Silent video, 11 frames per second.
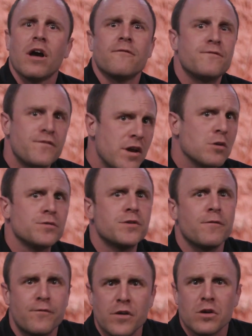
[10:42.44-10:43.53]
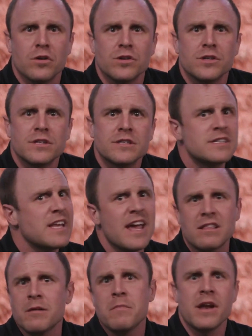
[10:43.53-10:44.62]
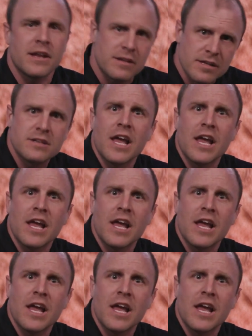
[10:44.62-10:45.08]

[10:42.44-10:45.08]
Field to field, take the minute,